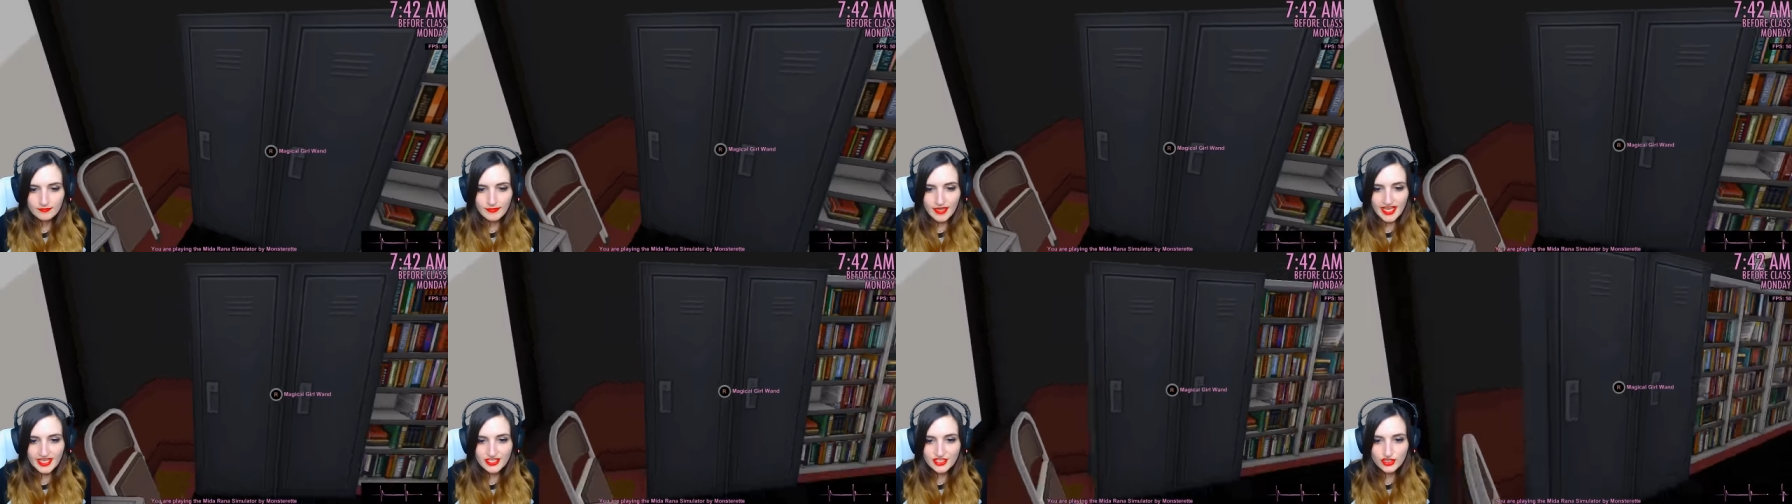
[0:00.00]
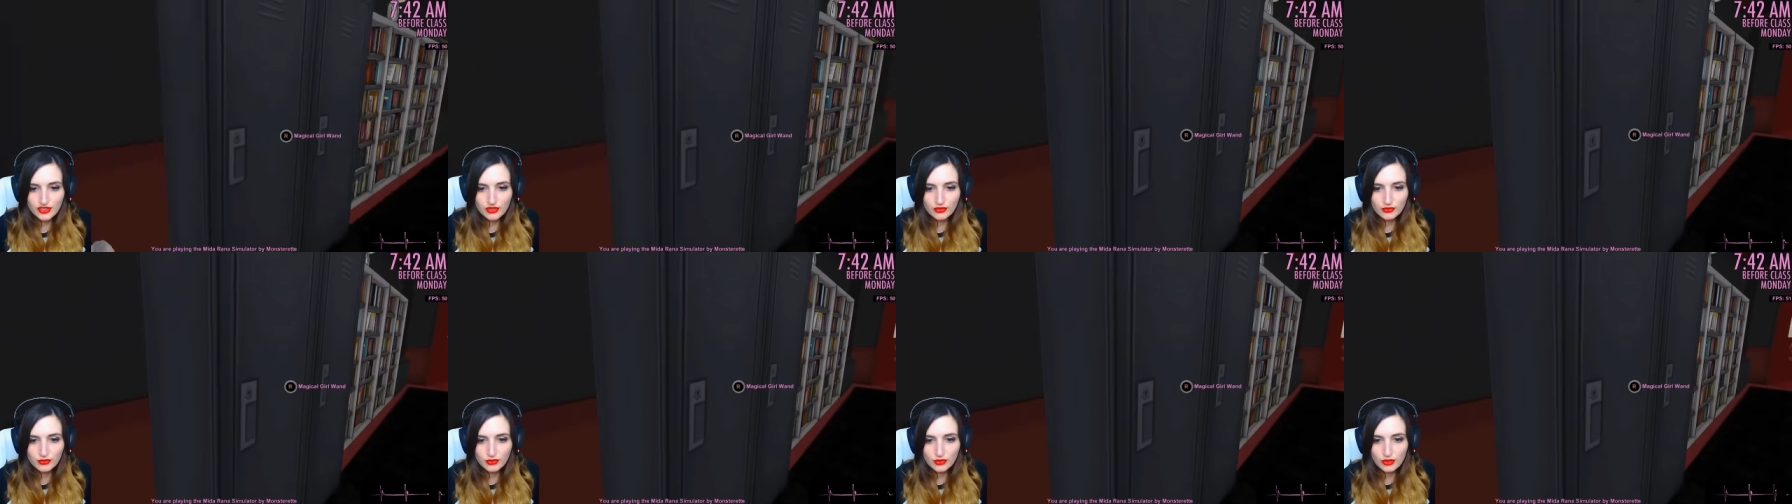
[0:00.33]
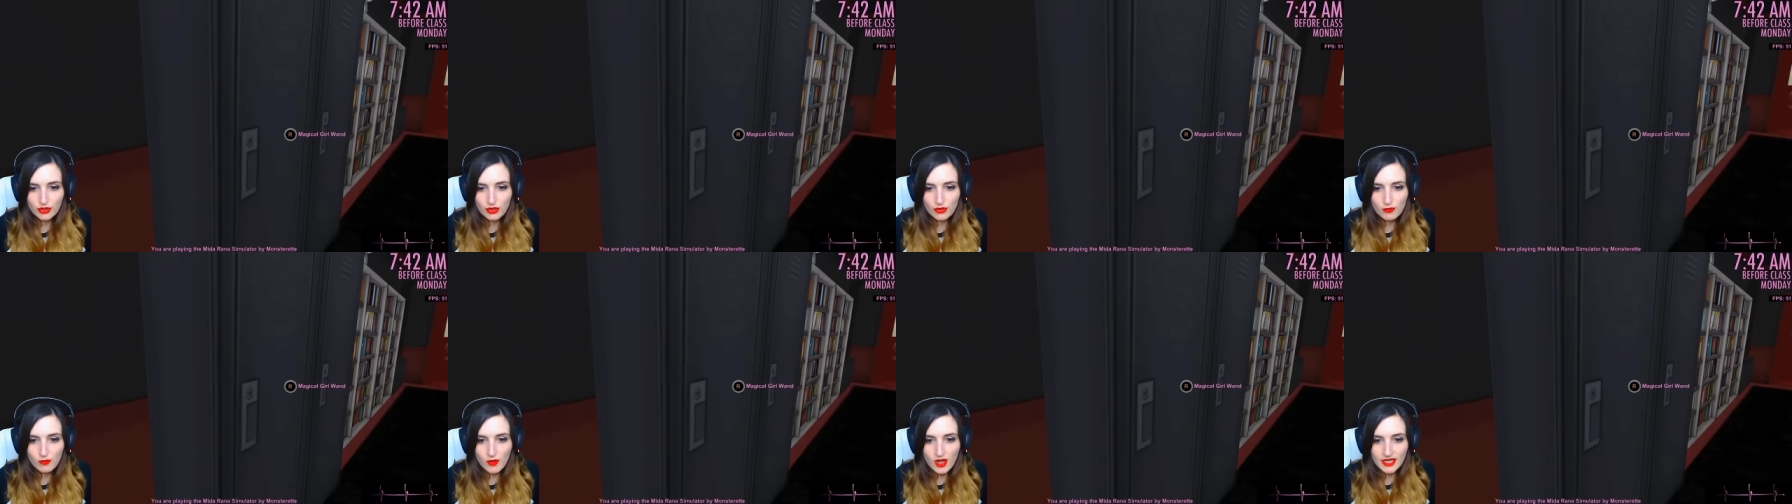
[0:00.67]
Magical
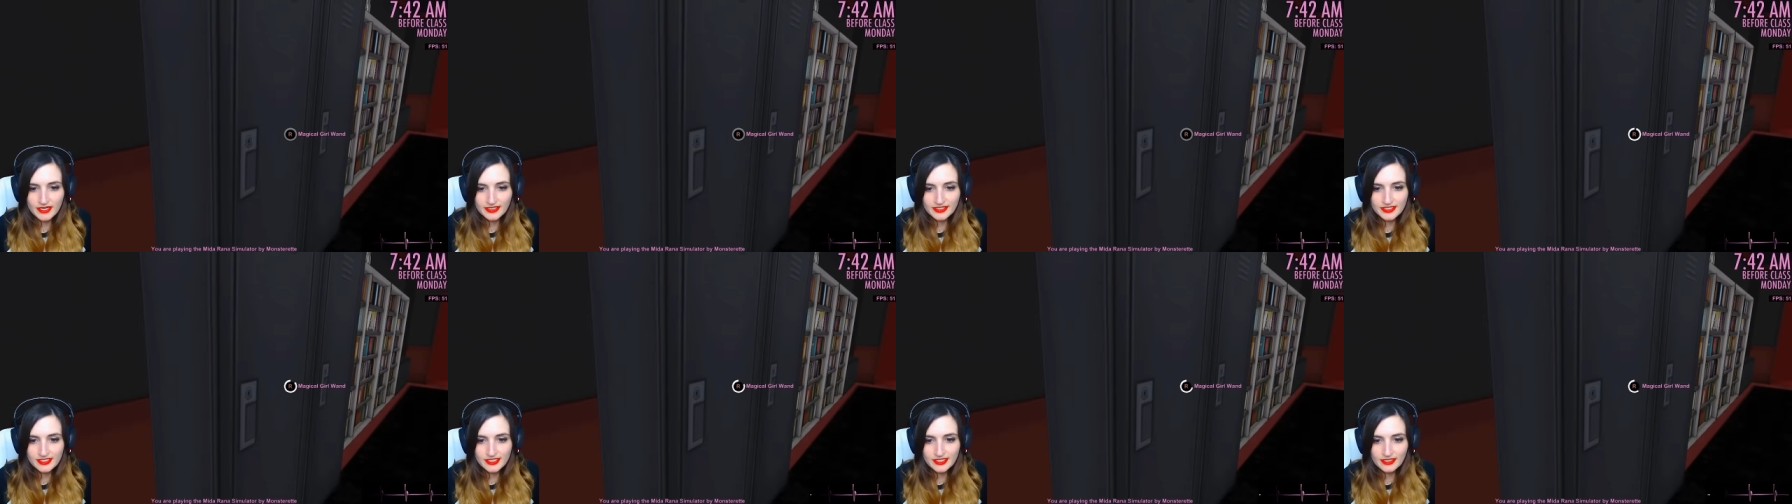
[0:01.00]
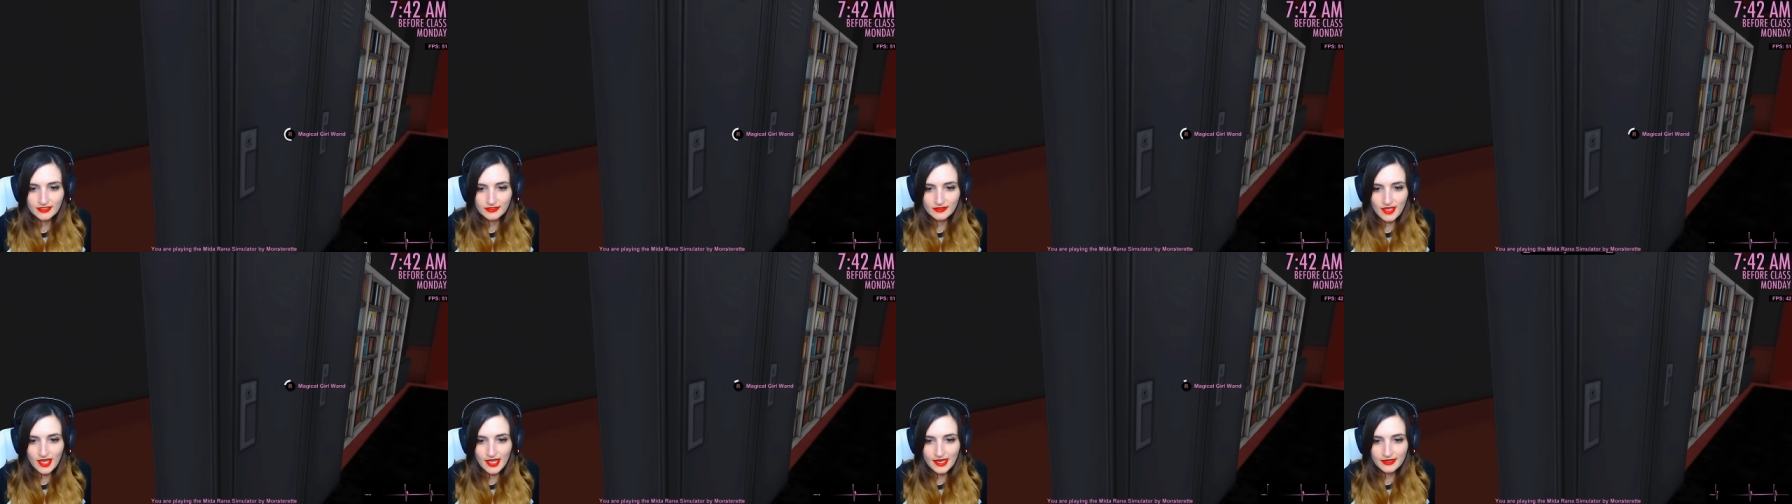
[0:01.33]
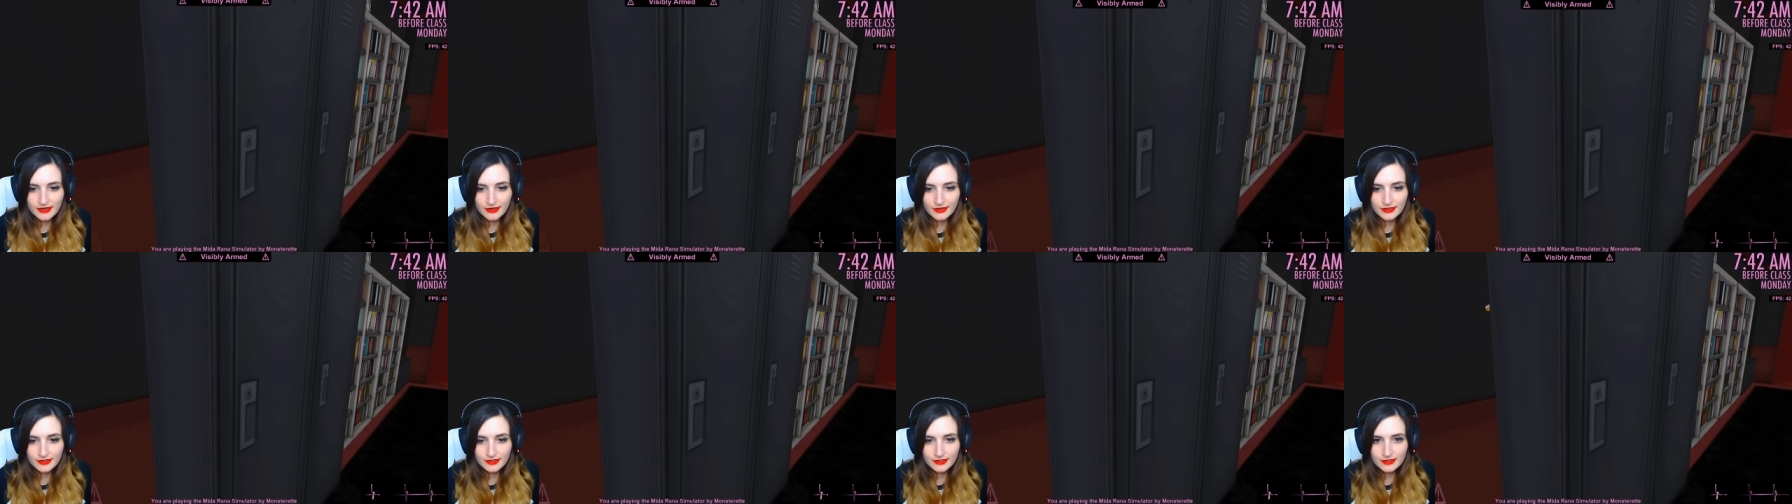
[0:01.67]
girl wand is in the
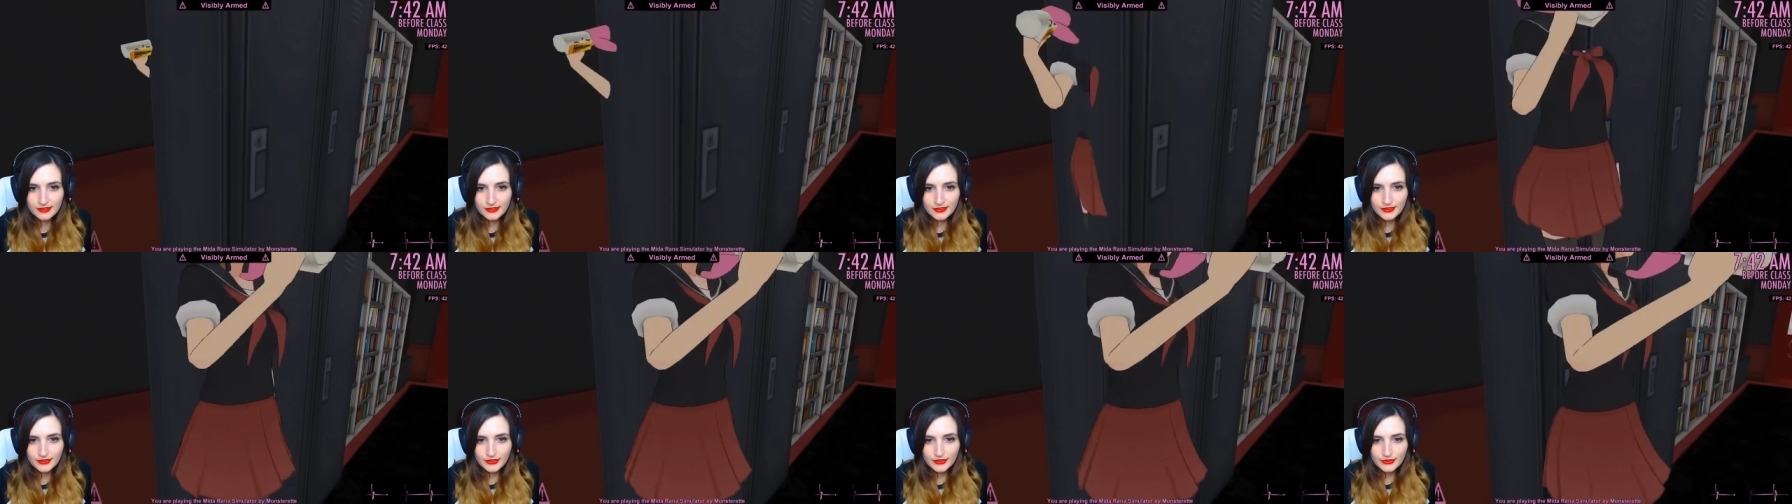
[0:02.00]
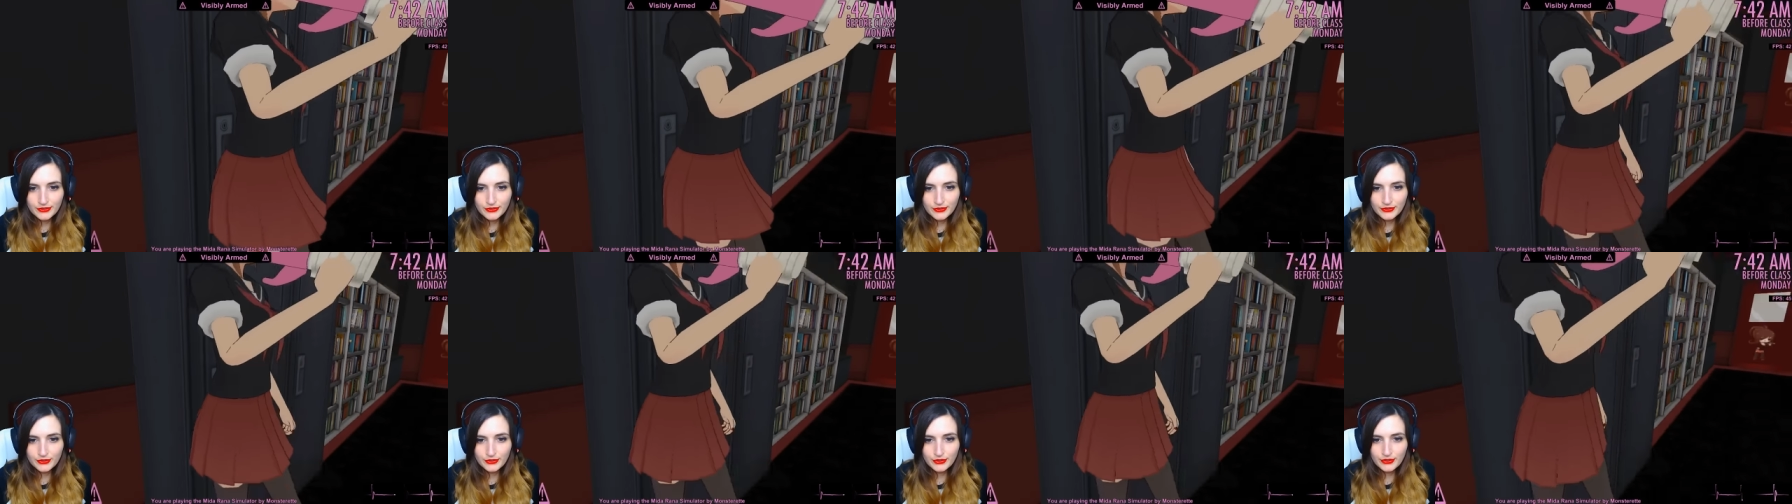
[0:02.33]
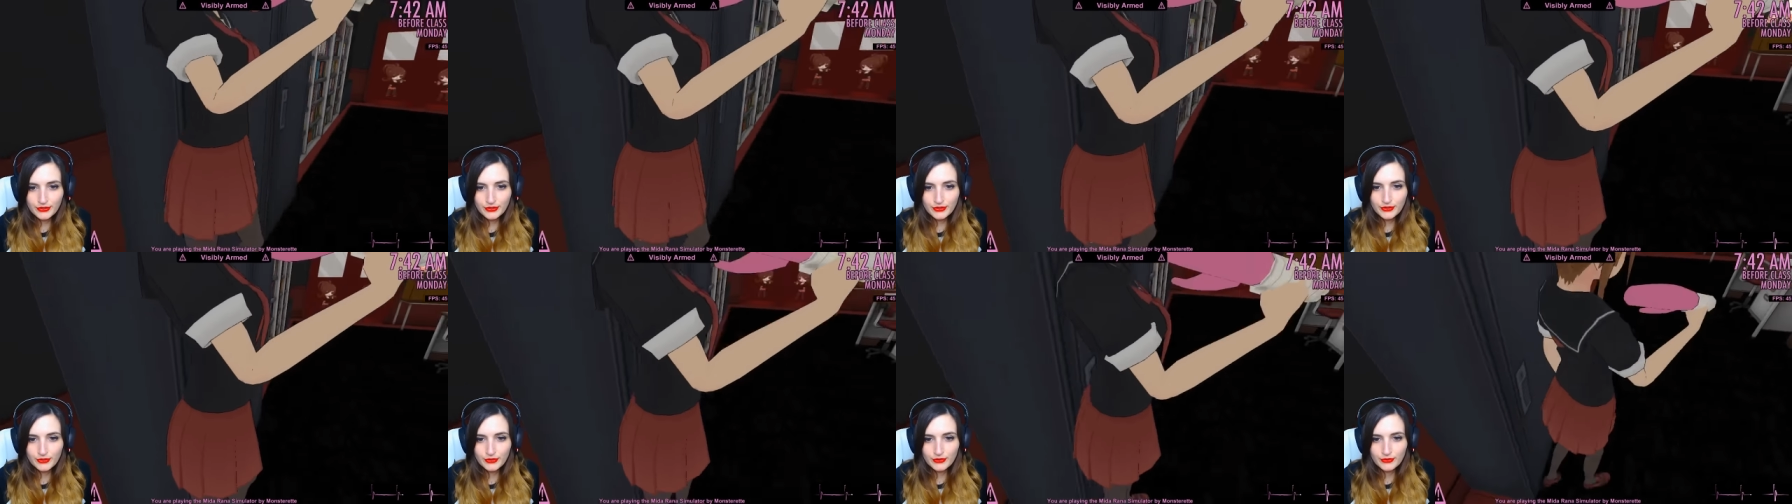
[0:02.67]
locker.
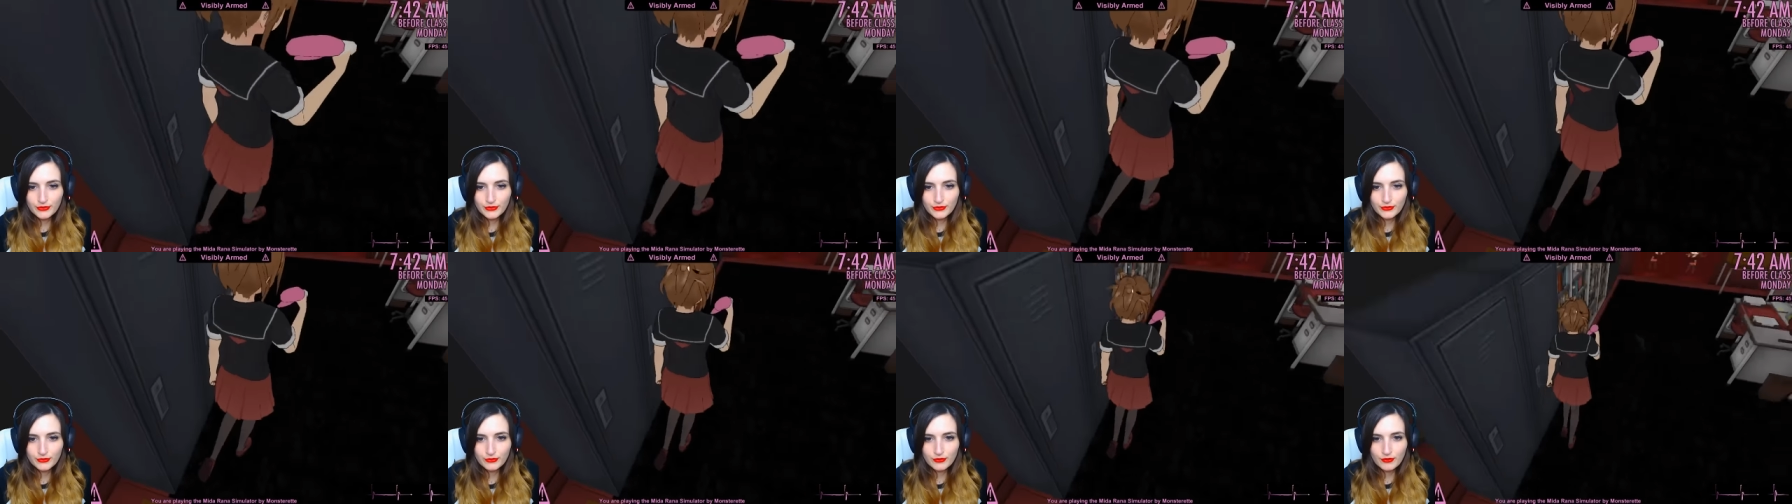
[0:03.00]
Ooh.